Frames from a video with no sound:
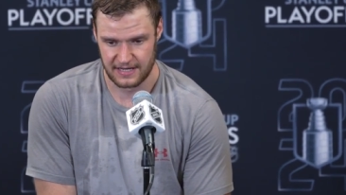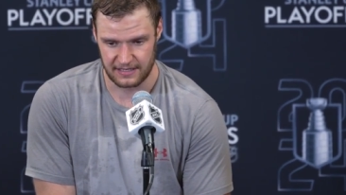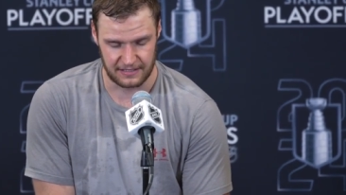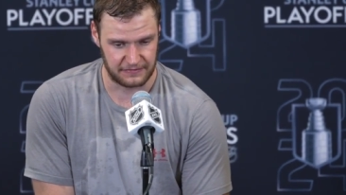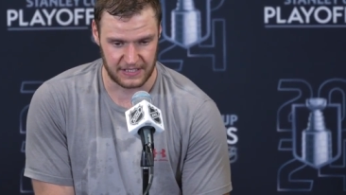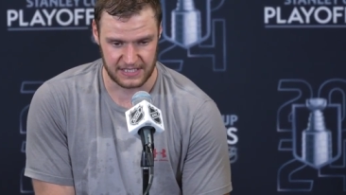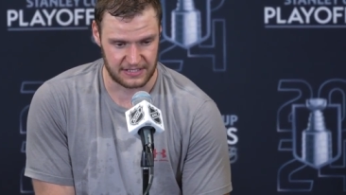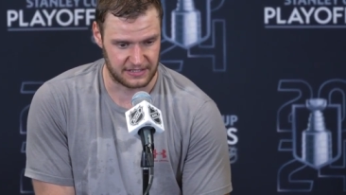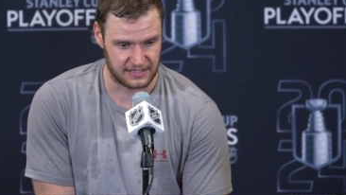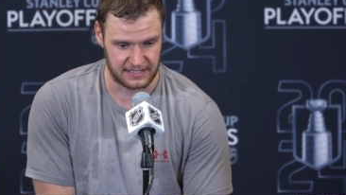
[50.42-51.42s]
off ice,
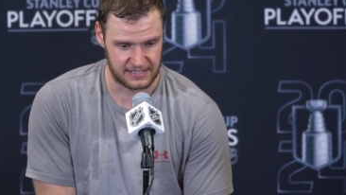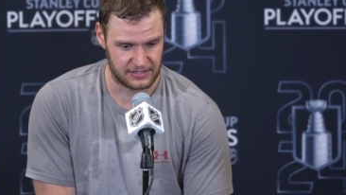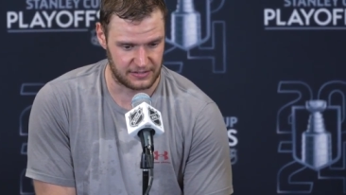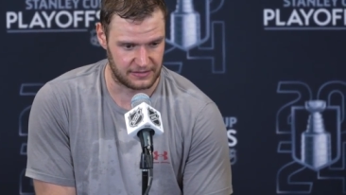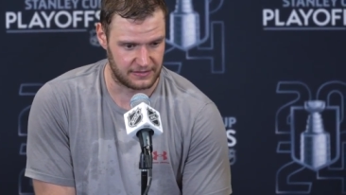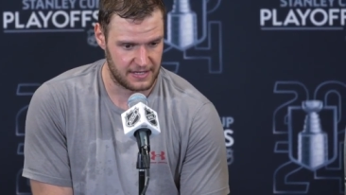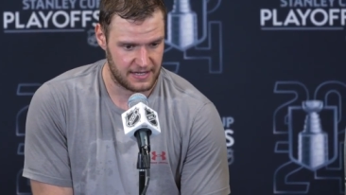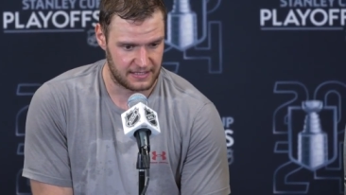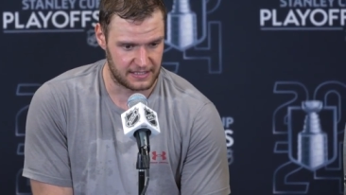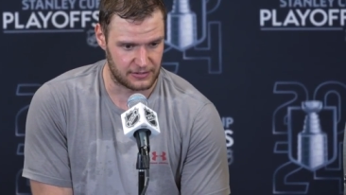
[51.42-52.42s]
on ice. So
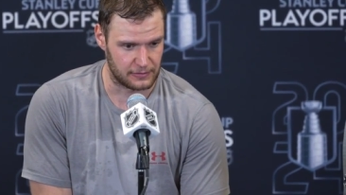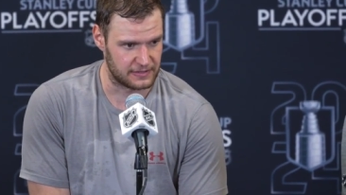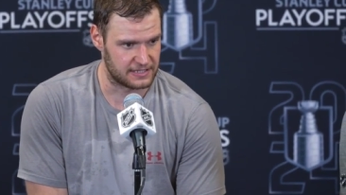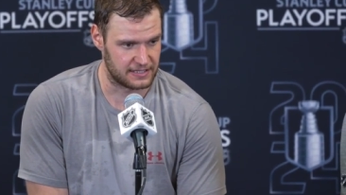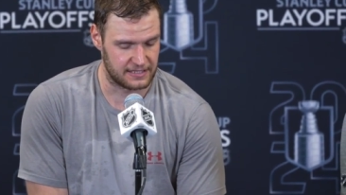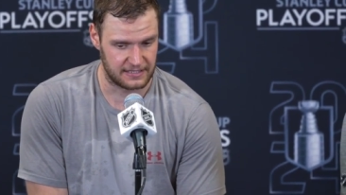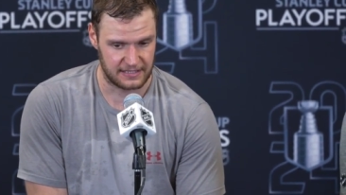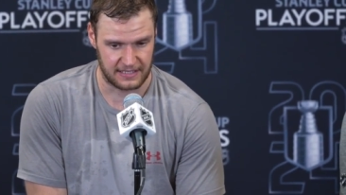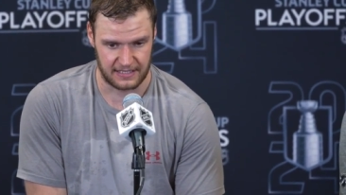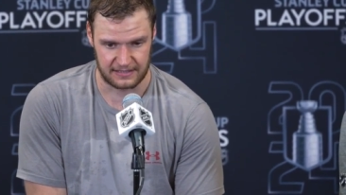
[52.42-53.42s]
he's always ready,
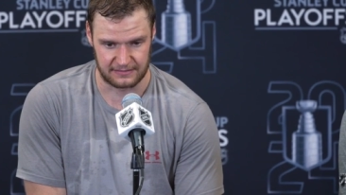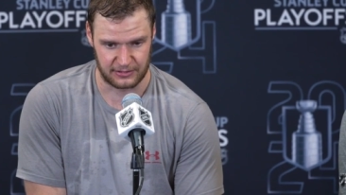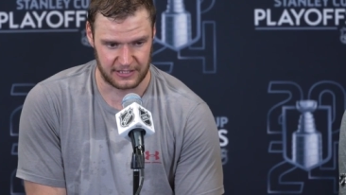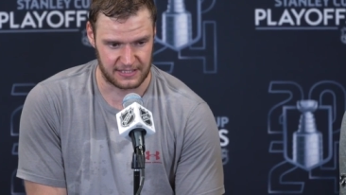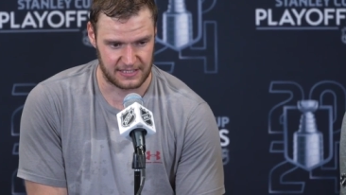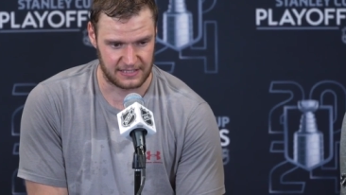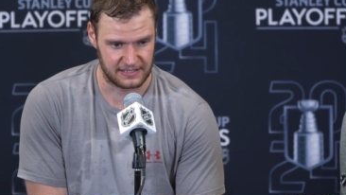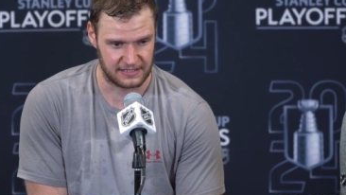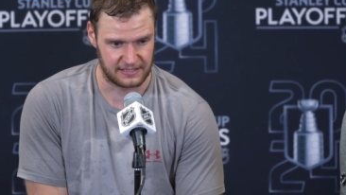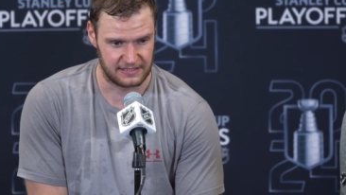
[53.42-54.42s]
and you can see
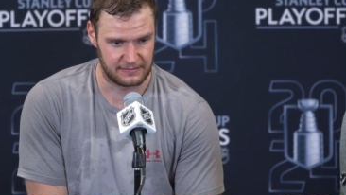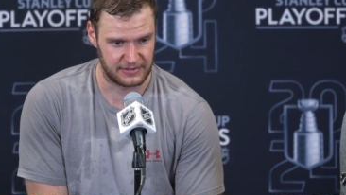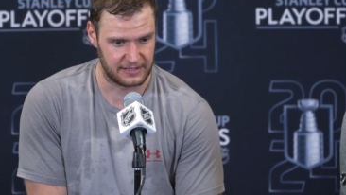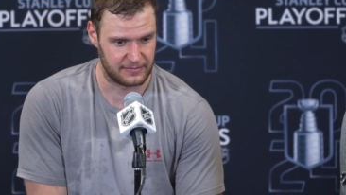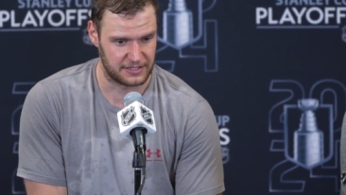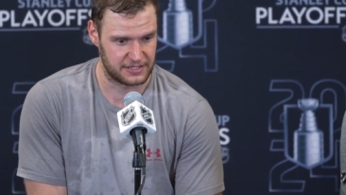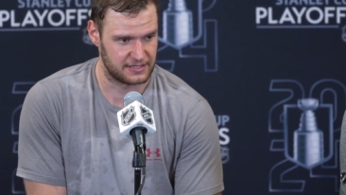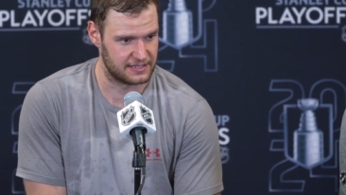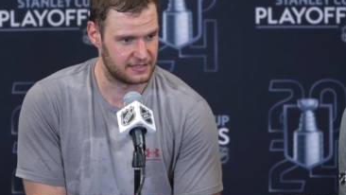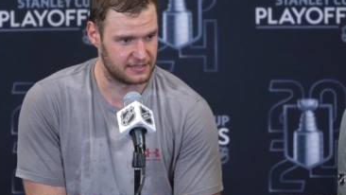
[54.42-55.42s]
like he didn't play much in
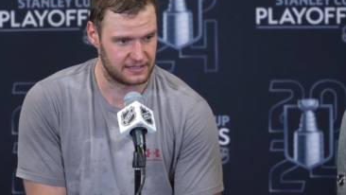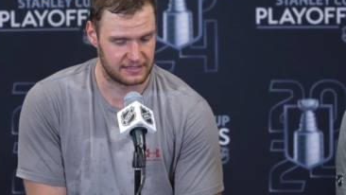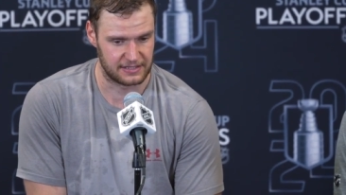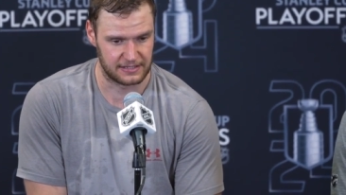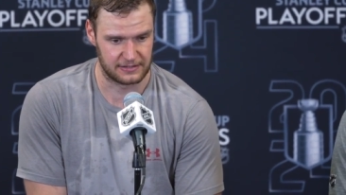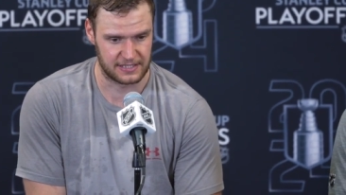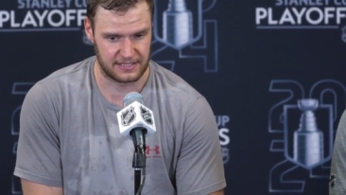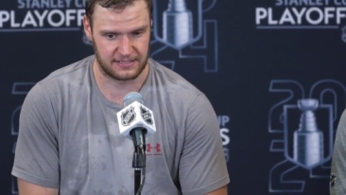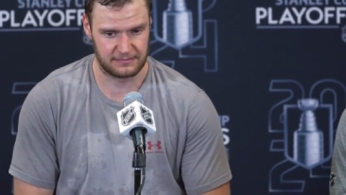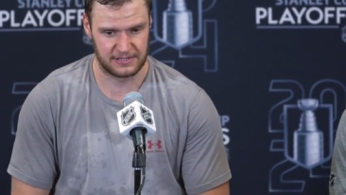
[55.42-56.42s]
the in the regular
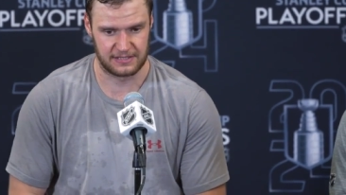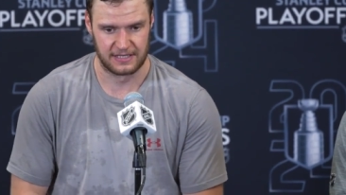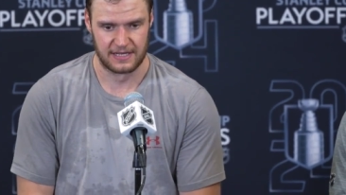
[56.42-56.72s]
season, but